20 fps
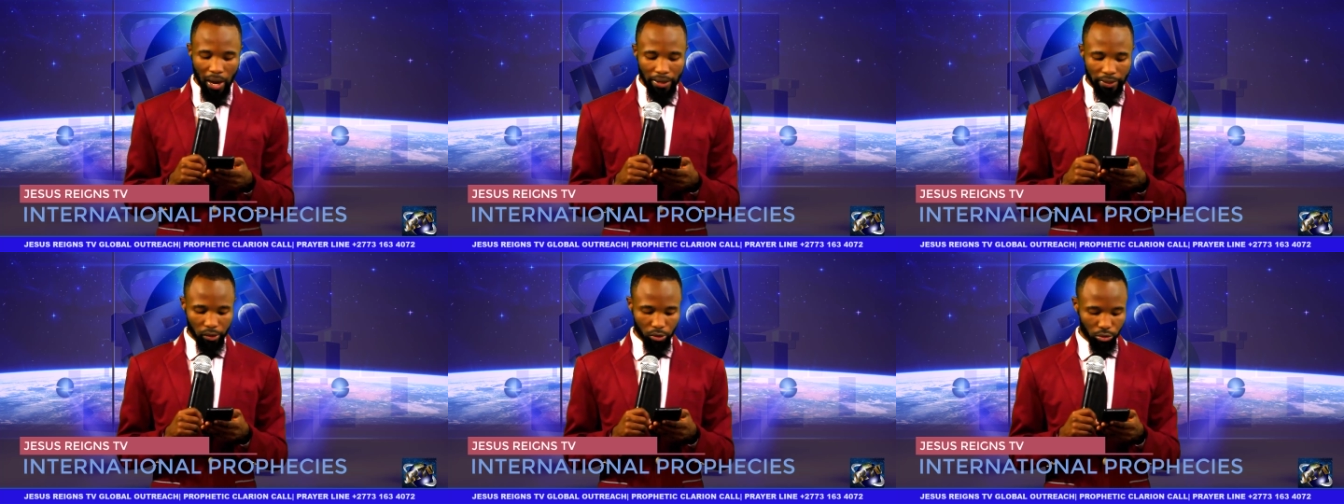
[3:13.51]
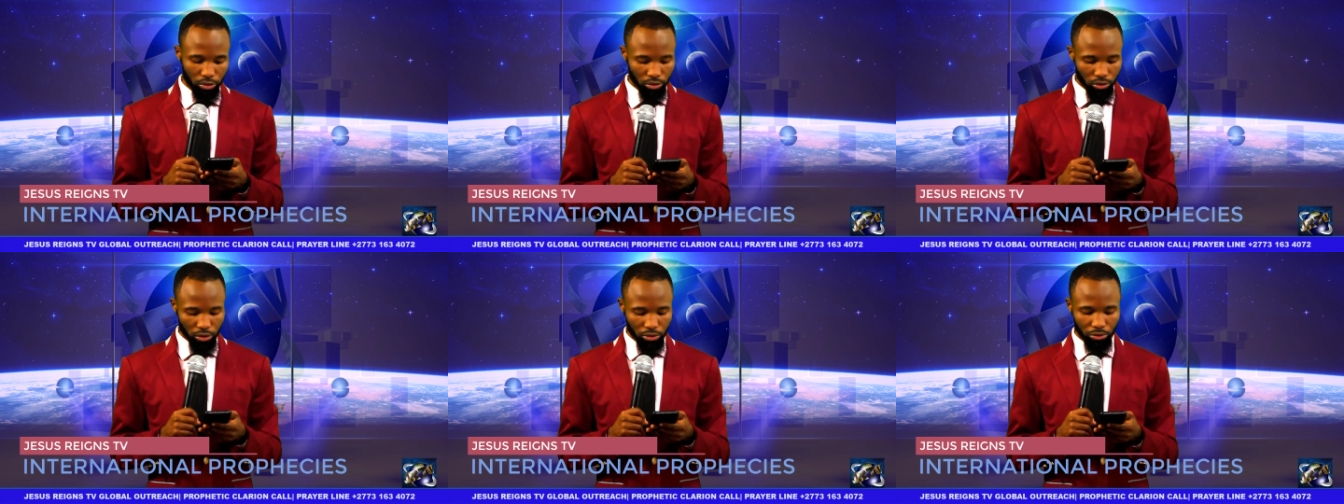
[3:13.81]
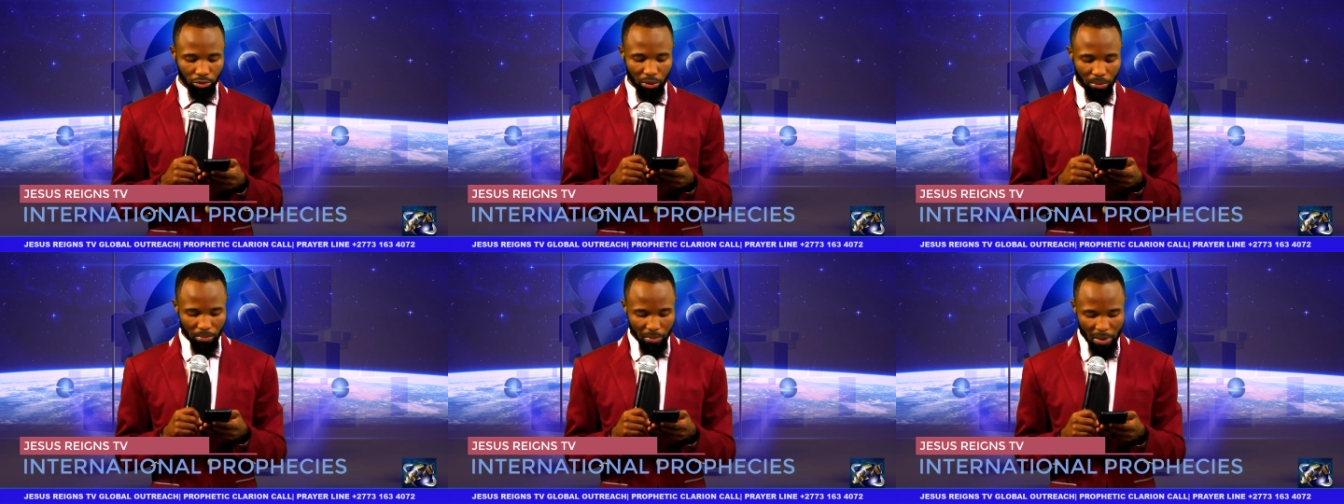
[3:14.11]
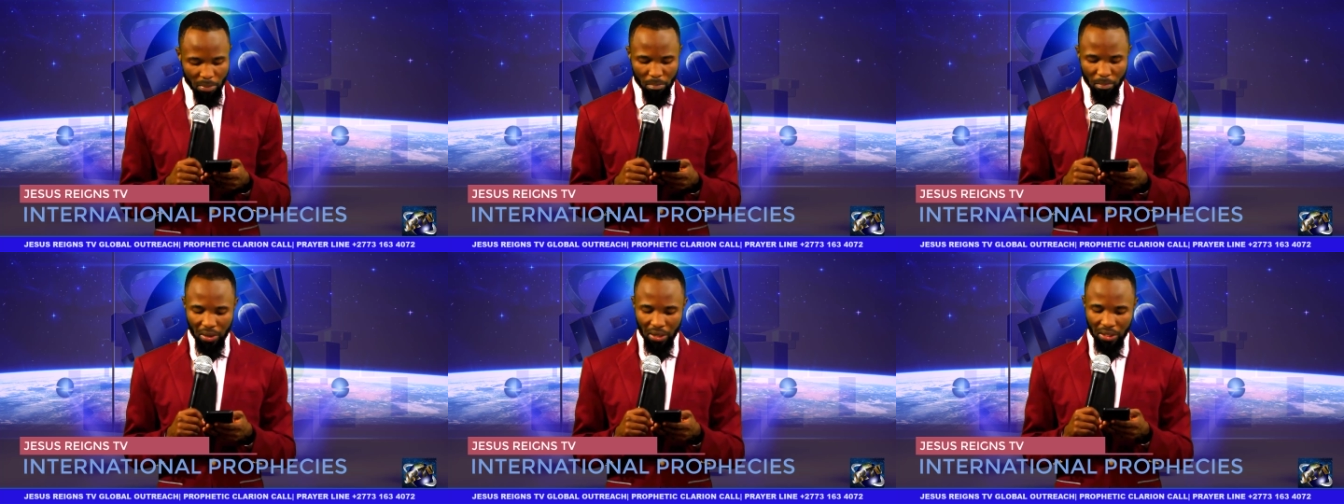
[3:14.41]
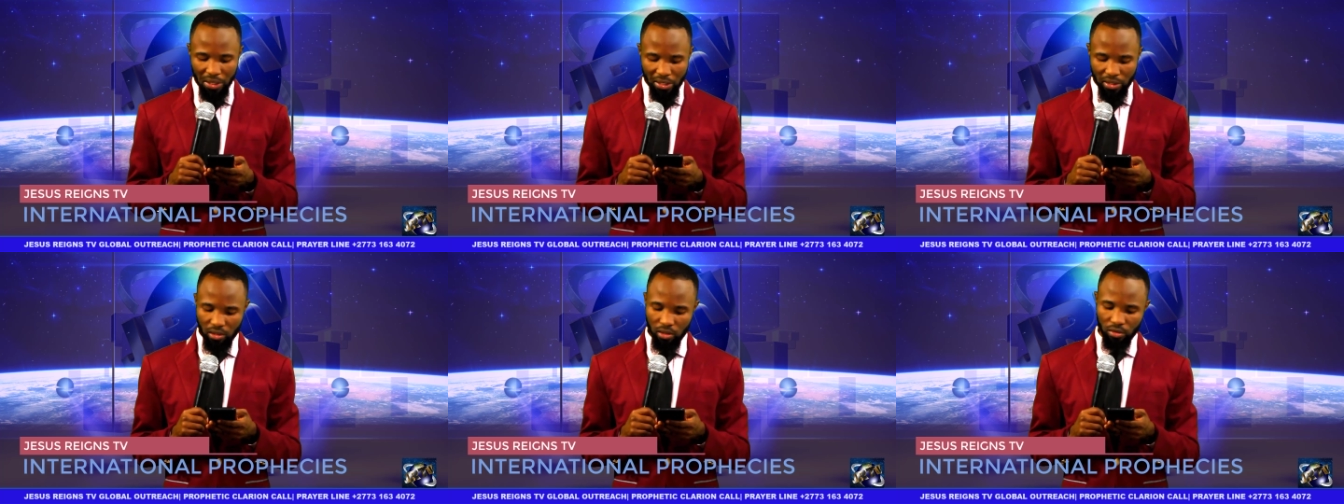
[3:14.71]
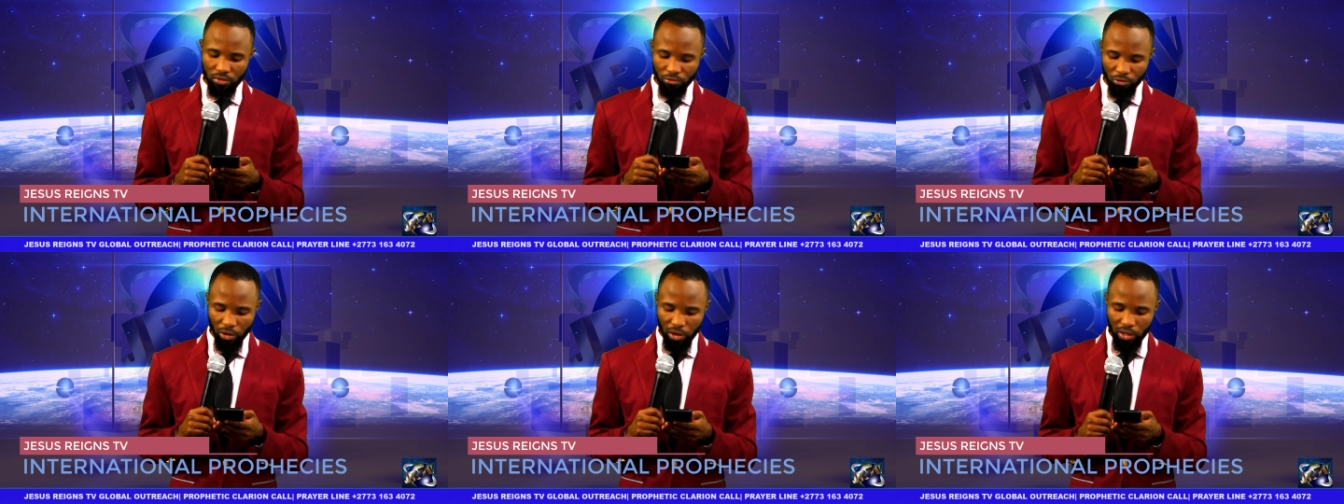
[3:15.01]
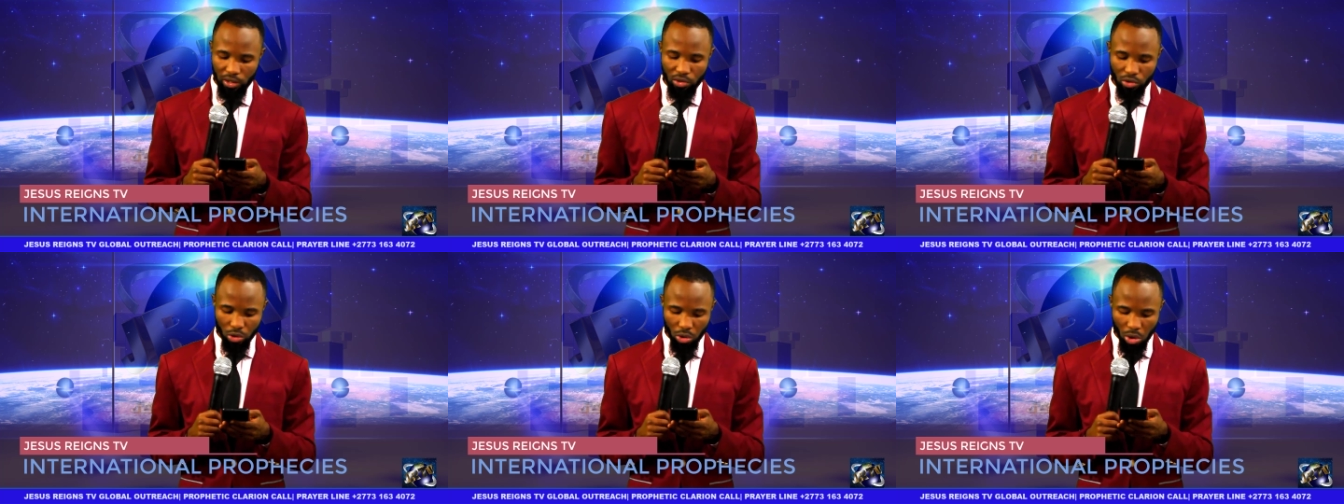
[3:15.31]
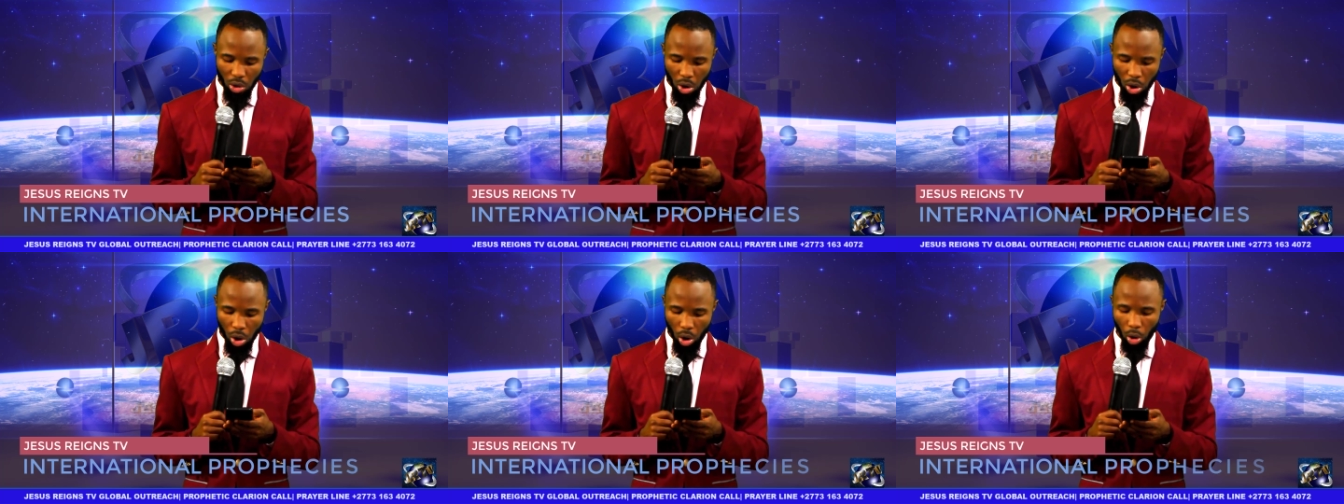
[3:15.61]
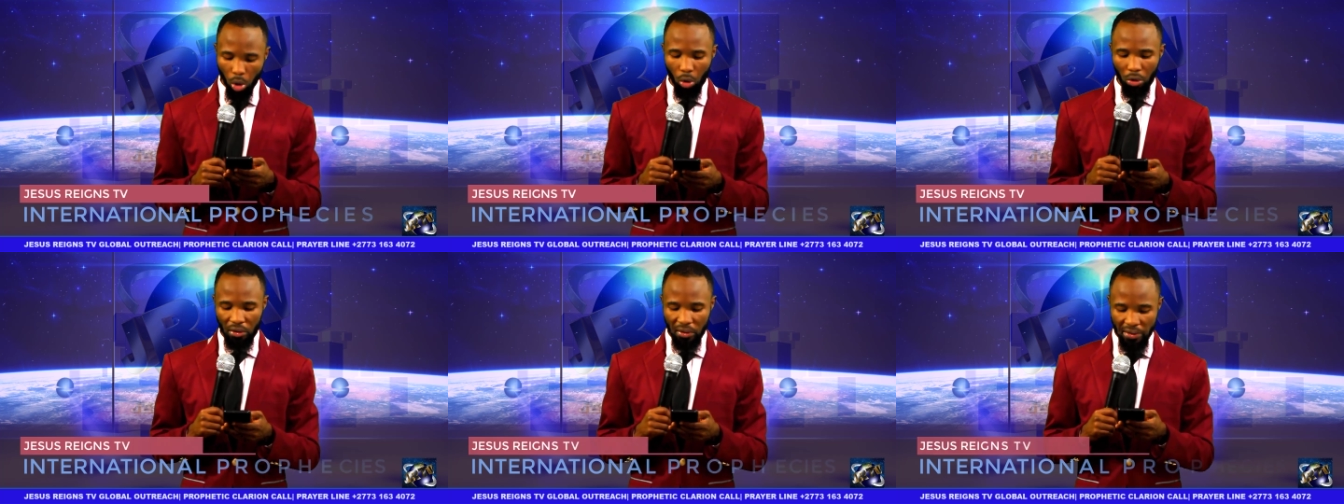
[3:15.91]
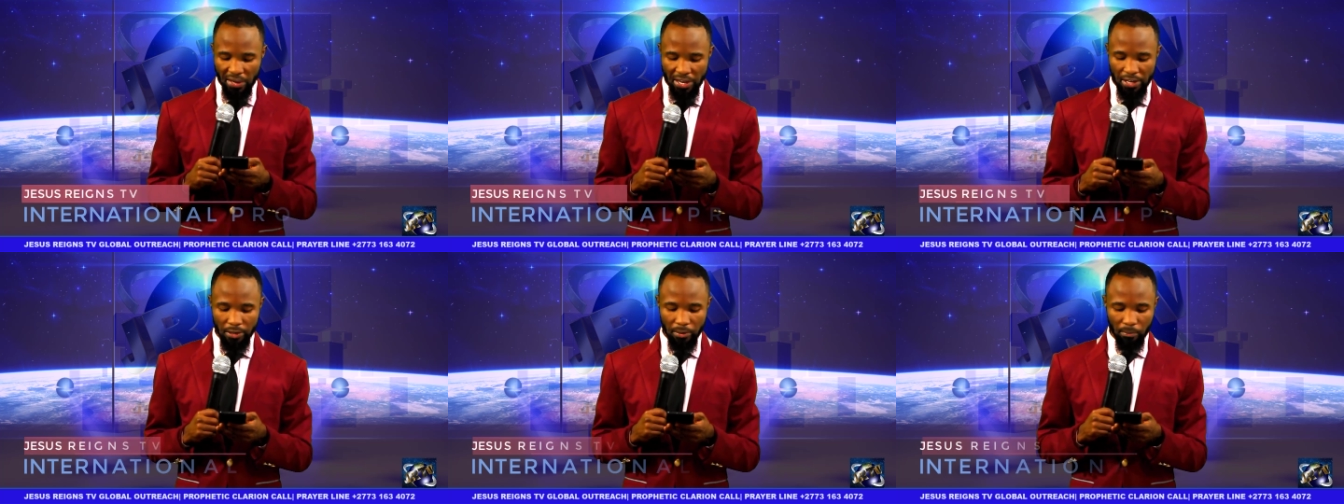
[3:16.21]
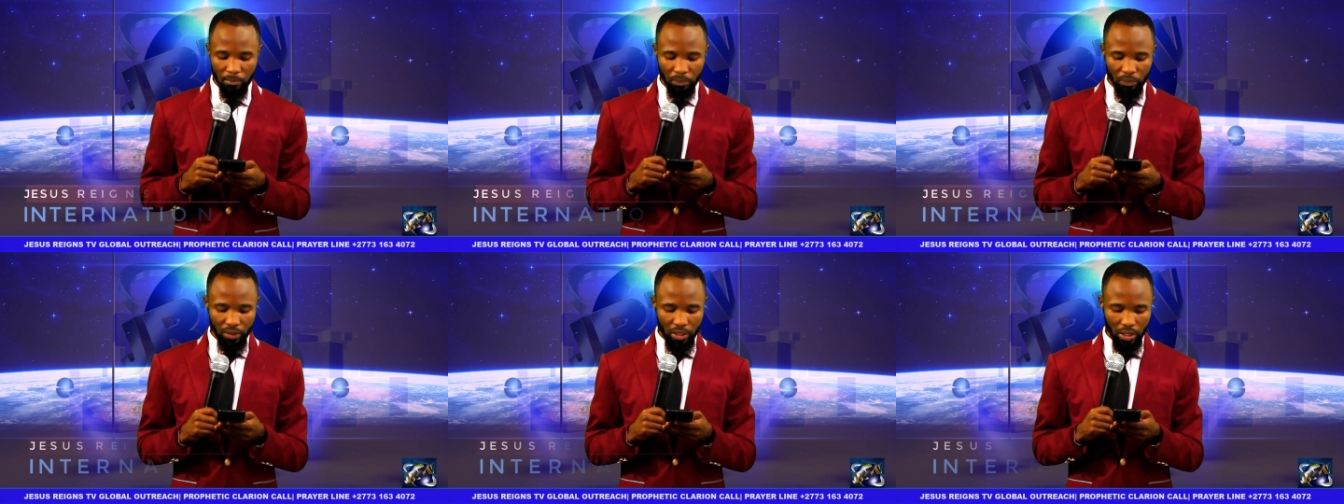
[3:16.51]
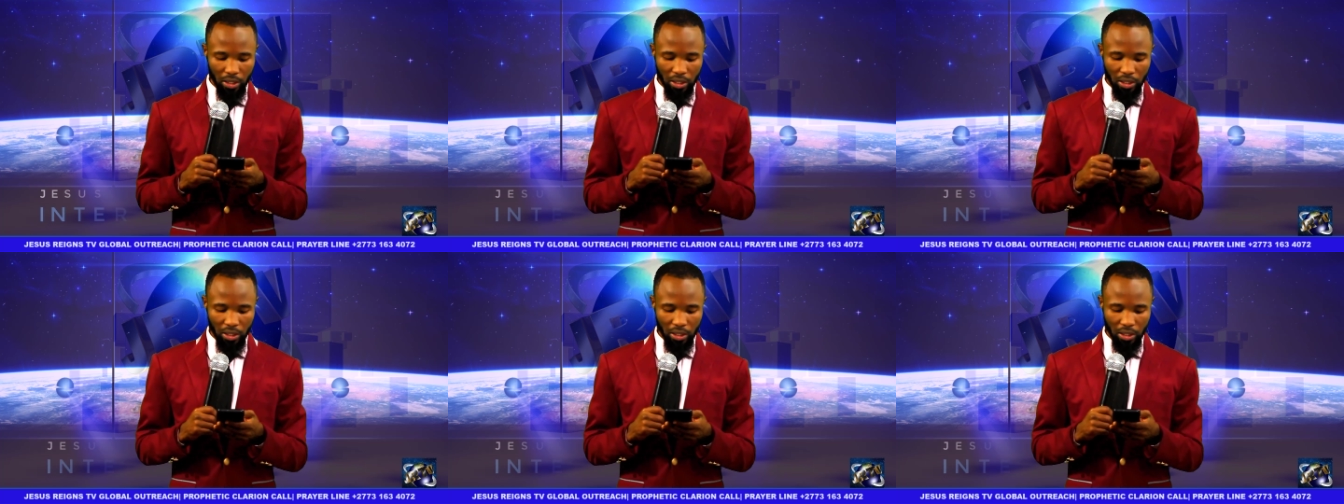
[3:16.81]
I could not remember his face or name.